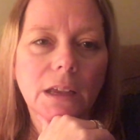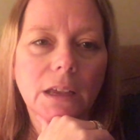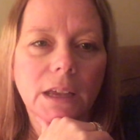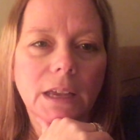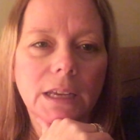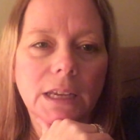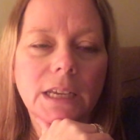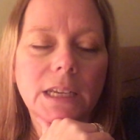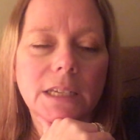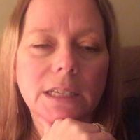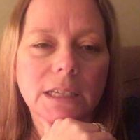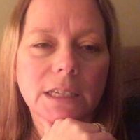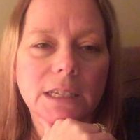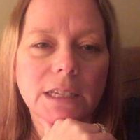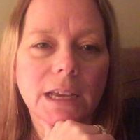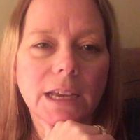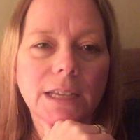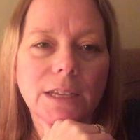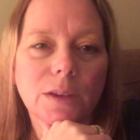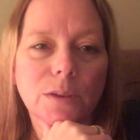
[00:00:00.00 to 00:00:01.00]
And he did
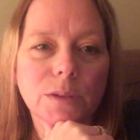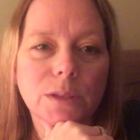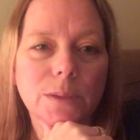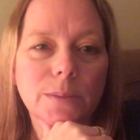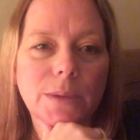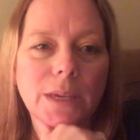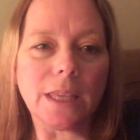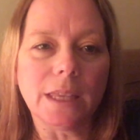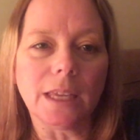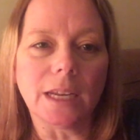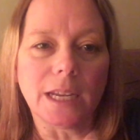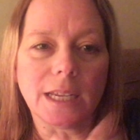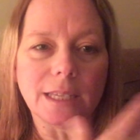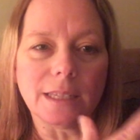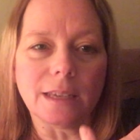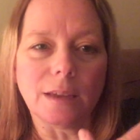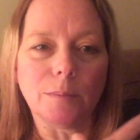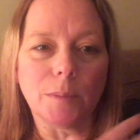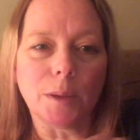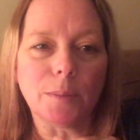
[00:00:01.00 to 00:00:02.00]
diagnose me, and then I
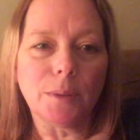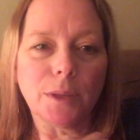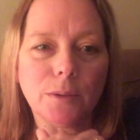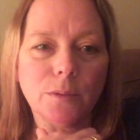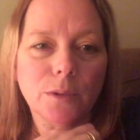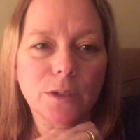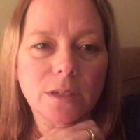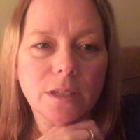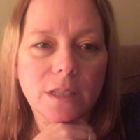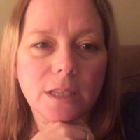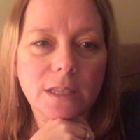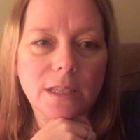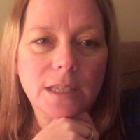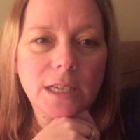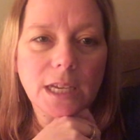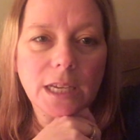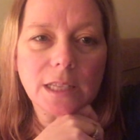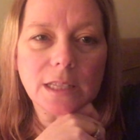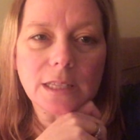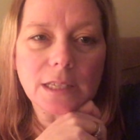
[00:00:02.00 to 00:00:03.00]
sent my blood work to the
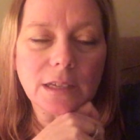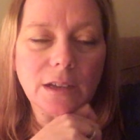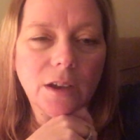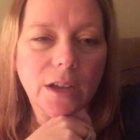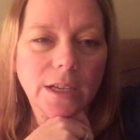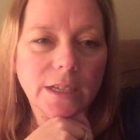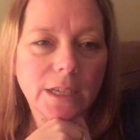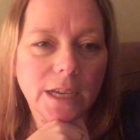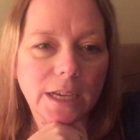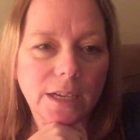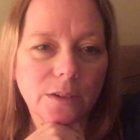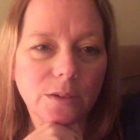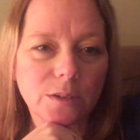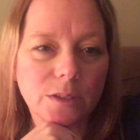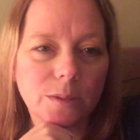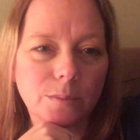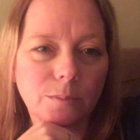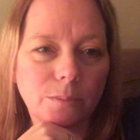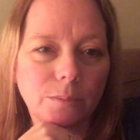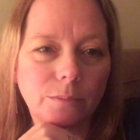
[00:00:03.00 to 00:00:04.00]
States and got
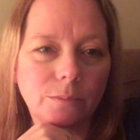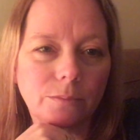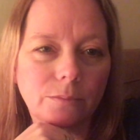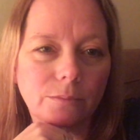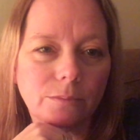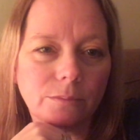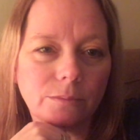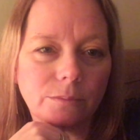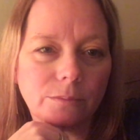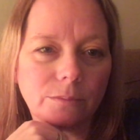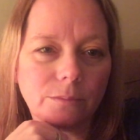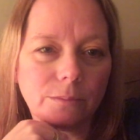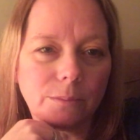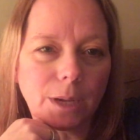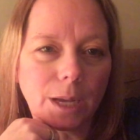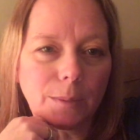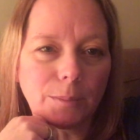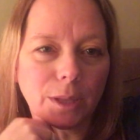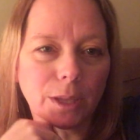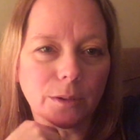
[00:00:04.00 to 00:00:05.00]
diagnosed
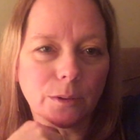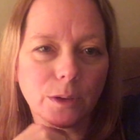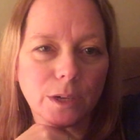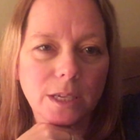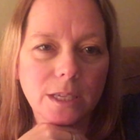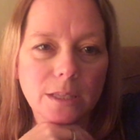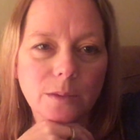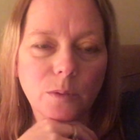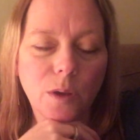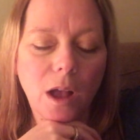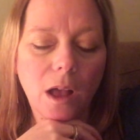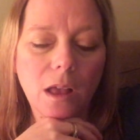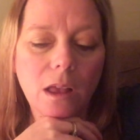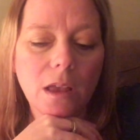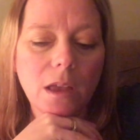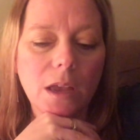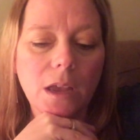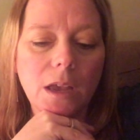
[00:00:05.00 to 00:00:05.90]
by blood work as well.